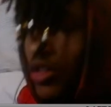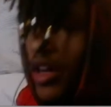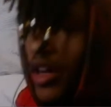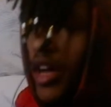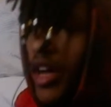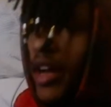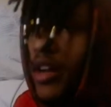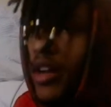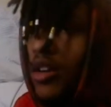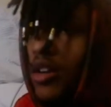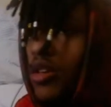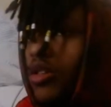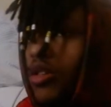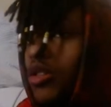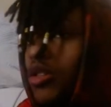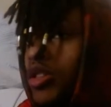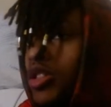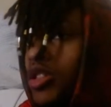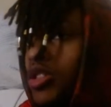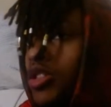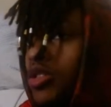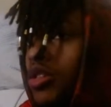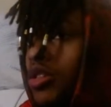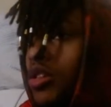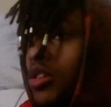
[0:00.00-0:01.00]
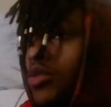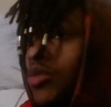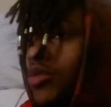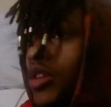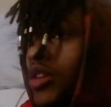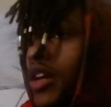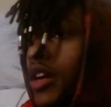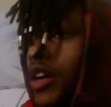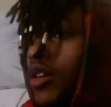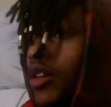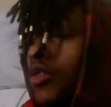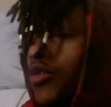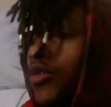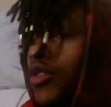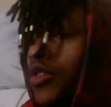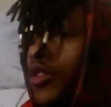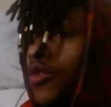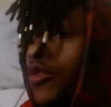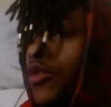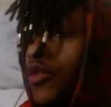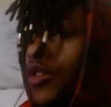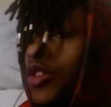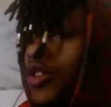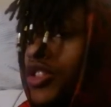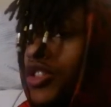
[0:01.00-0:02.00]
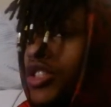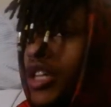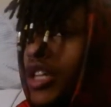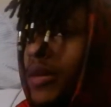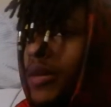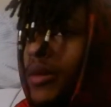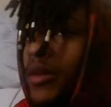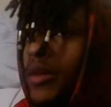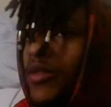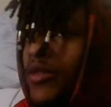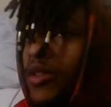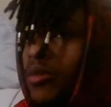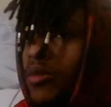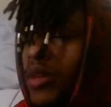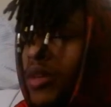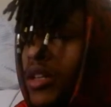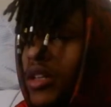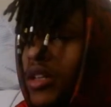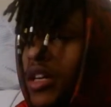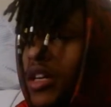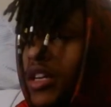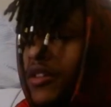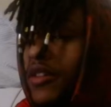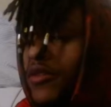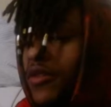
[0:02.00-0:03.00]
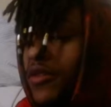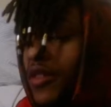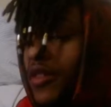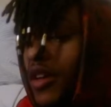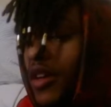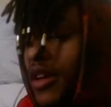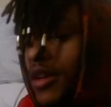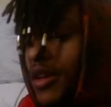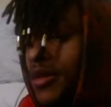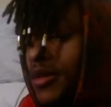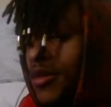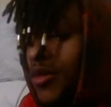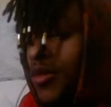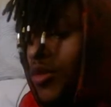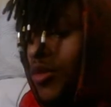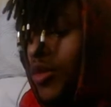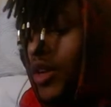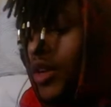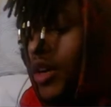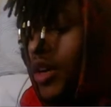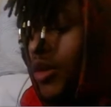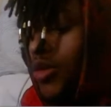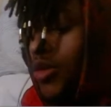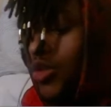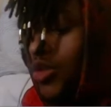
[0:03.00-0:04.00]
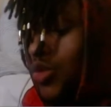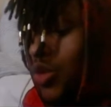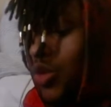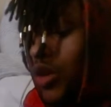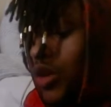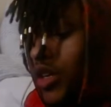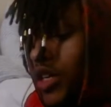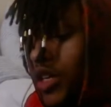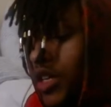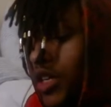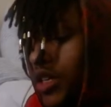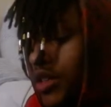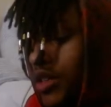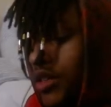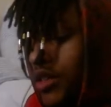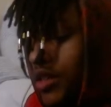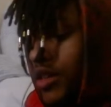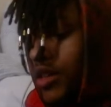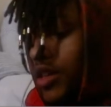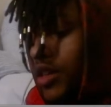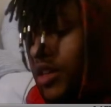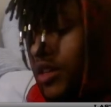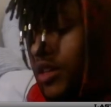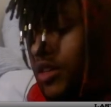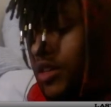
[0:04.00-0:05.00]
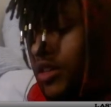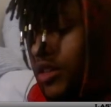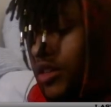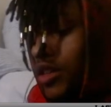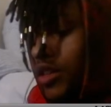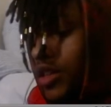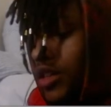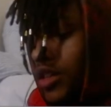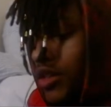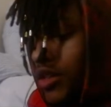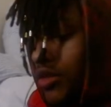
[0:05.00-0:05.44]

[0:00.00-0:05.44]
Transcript: I had a crush on for the first time ever in my life, when I was working at